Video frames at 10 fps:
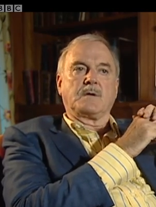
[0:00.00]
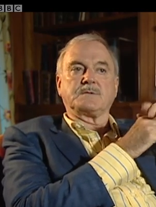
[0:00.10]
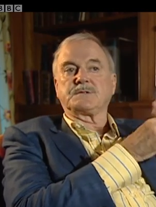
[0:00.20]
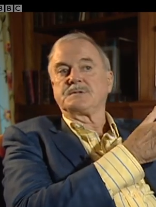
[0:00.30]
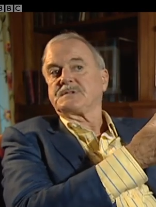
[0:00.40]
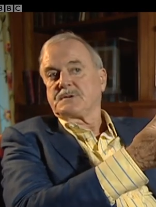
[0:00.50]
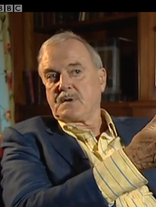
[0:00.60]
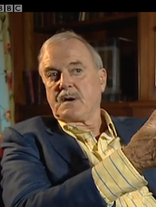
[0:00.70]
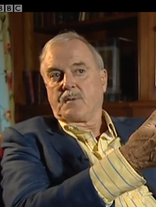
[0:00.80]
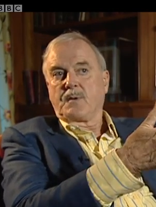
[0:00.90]
It was also
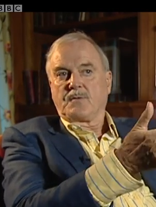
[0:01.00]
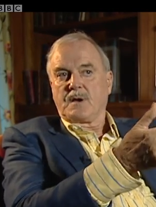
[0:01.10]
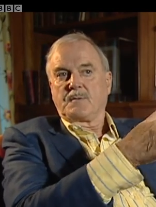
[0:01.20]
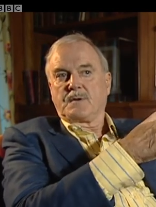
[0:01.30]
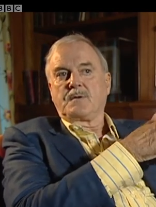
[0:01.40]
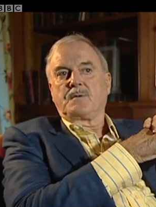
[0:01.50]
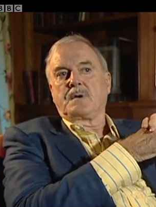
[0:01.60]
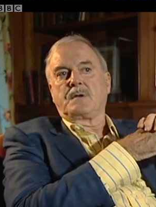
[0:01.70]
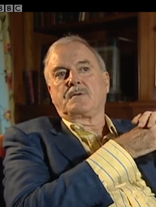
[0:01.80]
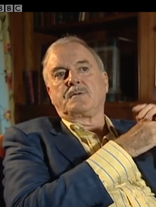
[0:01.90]
why we were able to do
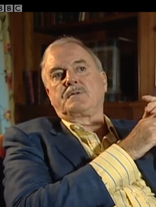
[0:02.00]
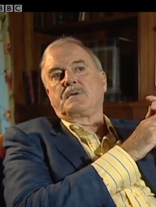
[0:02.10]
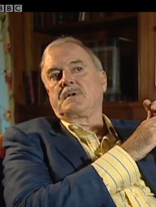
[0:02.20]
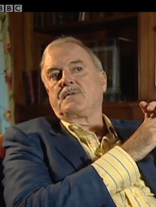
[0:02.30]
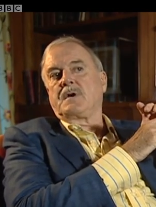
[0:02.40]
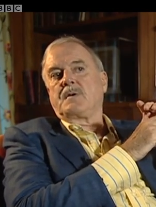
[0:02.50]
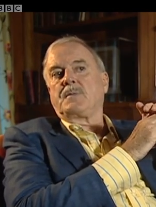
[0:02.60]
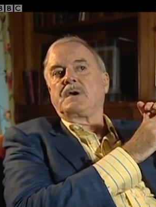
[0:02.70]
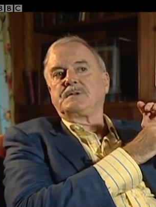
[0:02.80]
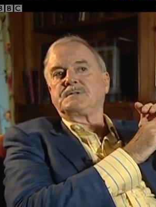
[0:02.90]
135
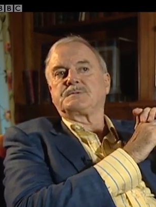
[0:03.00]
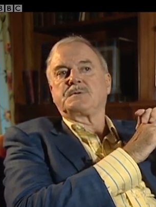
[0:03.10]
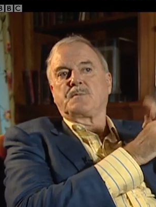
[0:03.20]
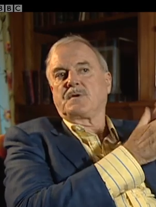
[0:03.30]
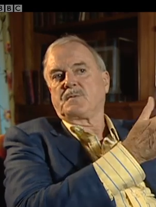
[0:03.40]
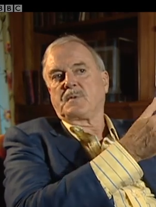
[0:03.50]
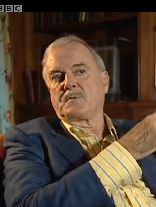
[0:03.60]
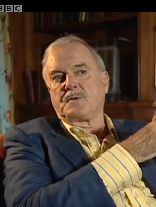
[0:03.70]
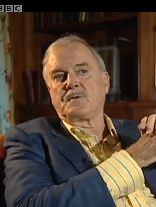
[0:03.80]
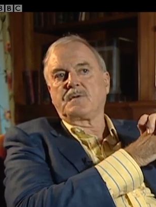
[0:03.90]
pages when most people
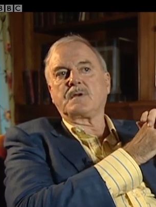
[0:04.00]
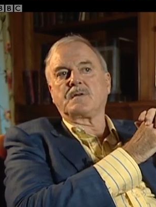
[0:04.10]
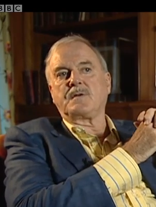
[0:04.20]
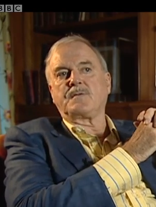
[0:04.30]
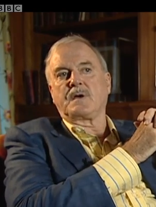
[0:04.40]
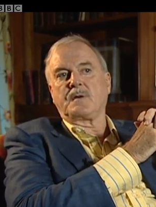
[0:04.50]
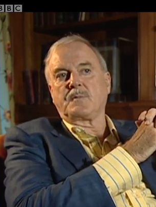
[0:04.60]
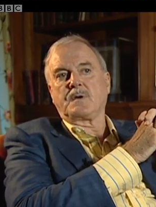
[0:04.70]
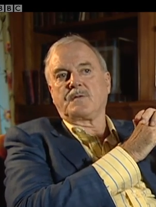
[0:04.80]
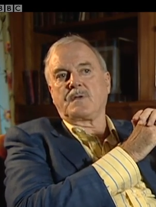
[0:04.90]
do 65,
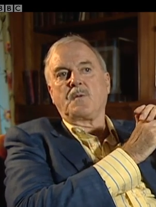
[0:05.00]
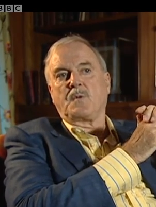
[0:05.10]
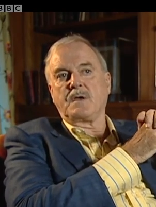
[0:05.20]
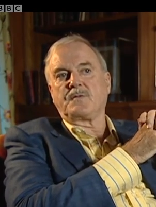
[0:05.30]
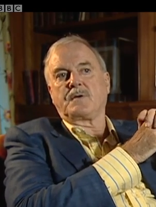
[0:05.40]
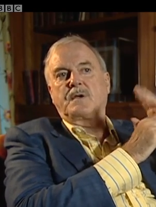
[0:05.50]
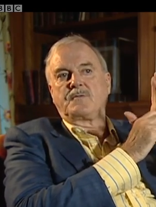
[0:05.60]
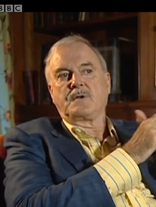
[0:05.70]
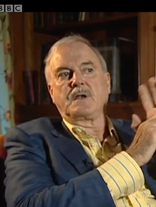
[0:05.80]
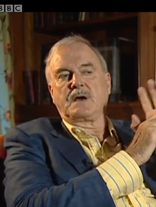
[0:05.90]
because they wait for
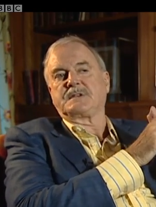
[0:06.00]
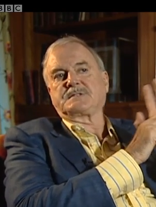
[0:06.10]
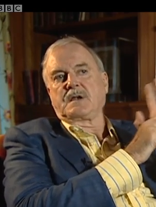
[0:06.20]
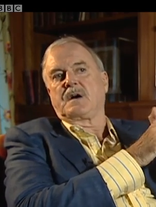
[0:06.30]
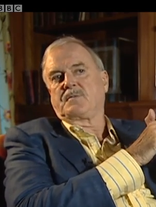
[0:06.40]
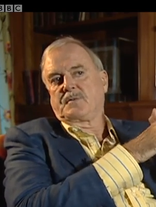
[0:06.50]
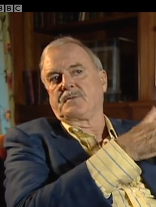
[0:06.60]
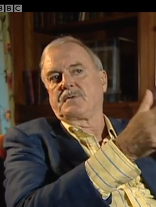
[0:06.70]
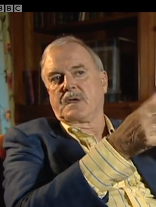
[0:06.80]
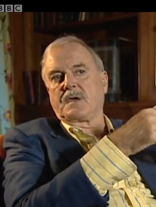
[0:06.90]
every last laugh
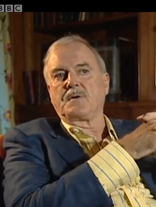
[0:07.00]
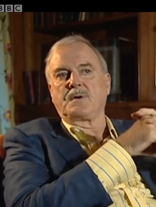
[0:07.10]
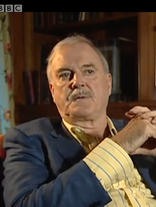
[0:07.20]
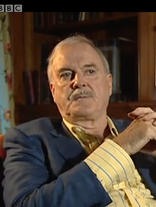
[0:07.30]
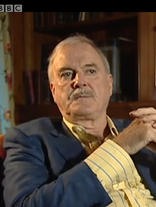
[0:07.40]
before they go on.